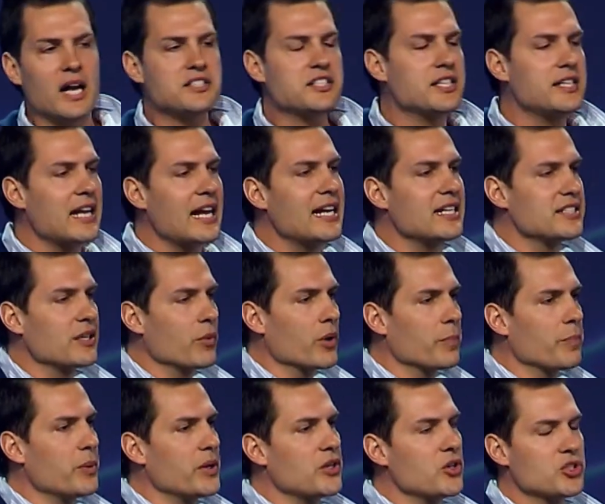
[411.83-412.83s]
today is I want to
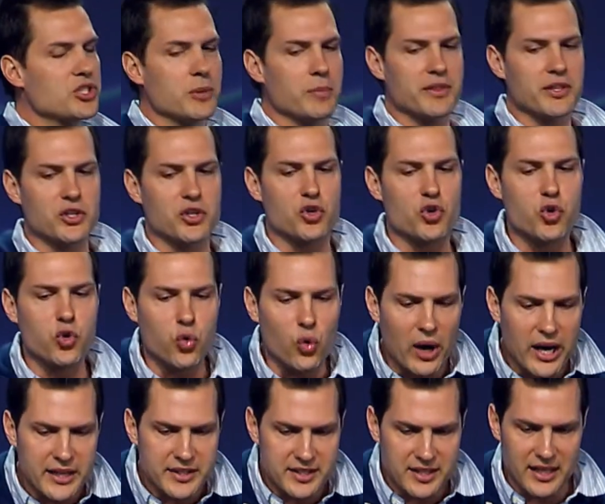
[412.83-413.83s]
bring you some of the
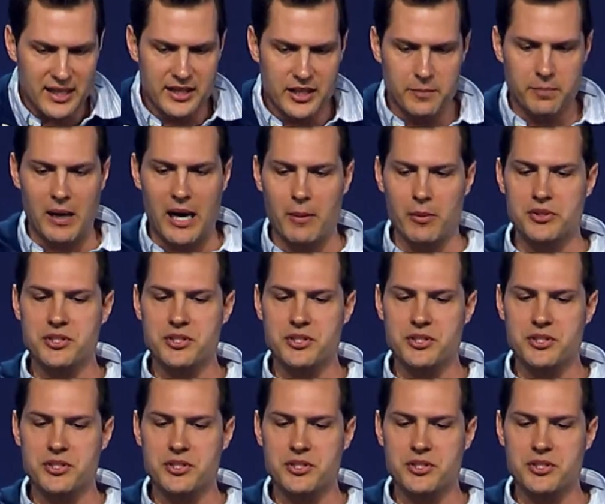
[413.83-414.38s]
greats in the Bible,